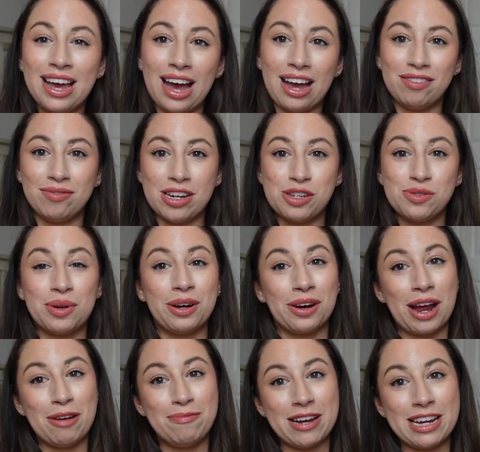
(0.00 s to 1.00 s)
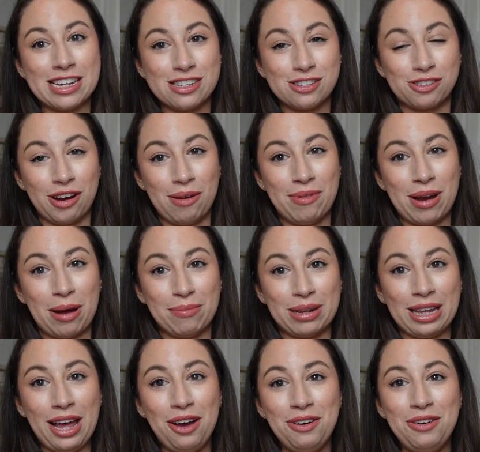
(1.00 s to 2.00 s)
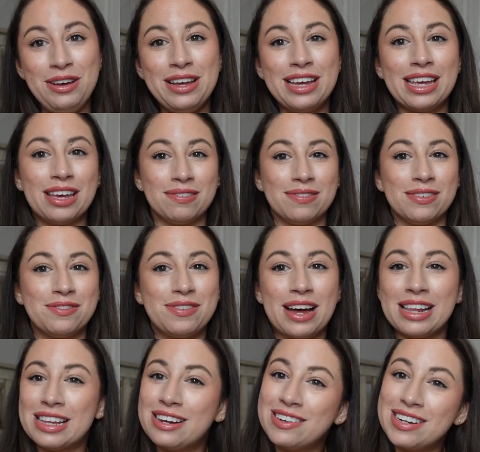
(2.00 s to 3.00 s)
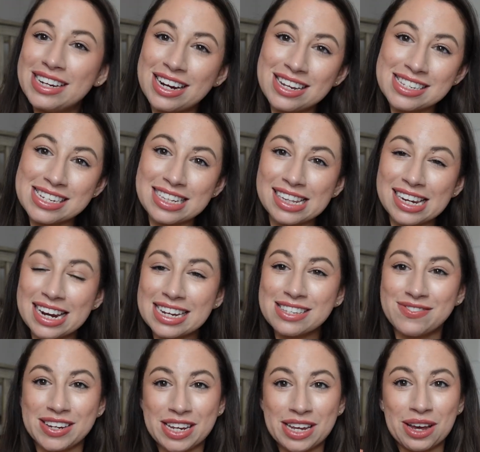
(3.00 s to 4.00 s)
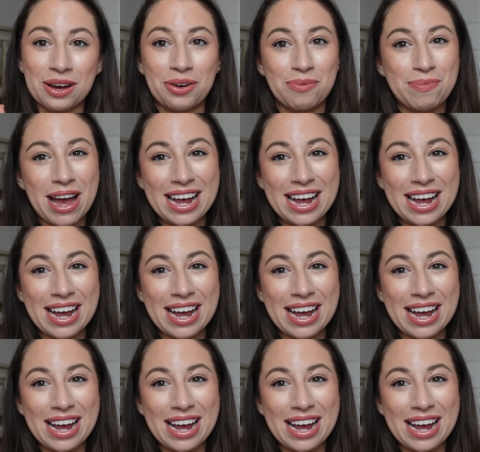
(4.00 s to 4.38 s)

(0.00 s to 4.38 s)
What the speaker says: I have my Twitter and my Instagram down below. Give them a follow and I'll see you in the next video.